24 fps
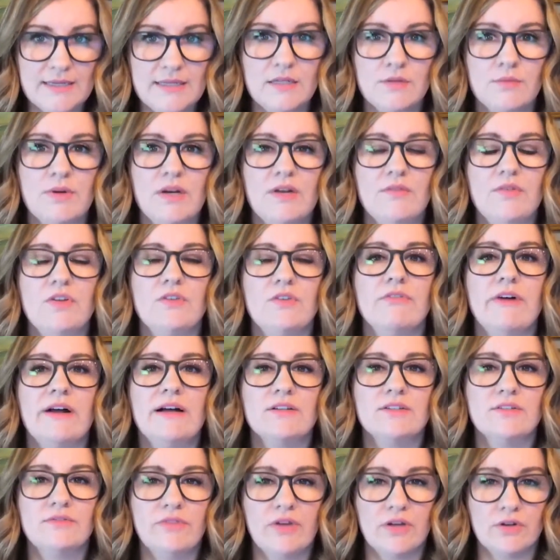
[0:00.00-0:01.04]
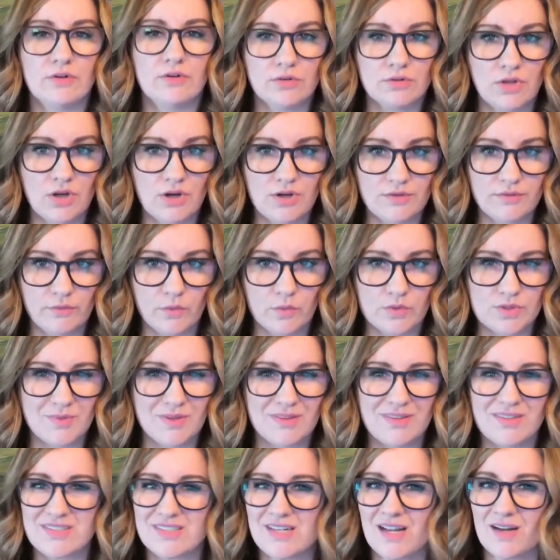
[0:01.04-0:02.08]
Whenever you file to federal law
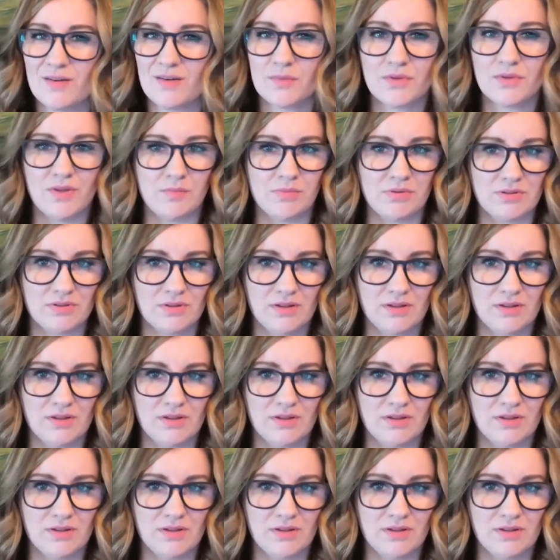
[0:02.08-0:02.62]
enforcement, there's not really